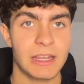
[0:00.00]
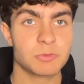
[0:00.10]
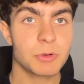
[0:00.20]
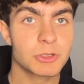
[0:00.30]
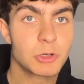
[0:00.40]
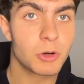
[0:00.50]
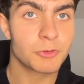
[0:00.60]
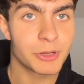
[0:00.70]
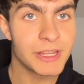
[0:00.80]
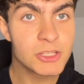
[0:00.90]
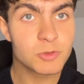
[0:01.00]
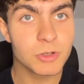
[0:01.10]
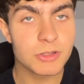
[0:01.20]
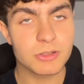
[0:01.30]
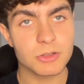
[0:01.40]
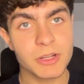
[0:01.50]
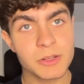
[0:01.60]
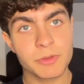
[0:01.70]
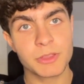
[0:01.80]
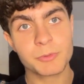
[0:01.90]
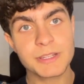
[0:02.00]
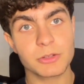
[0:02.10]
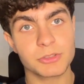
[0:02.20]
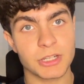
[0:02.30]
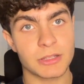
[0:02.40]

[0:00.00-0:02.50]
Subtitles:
And we will go over each one, starting with the research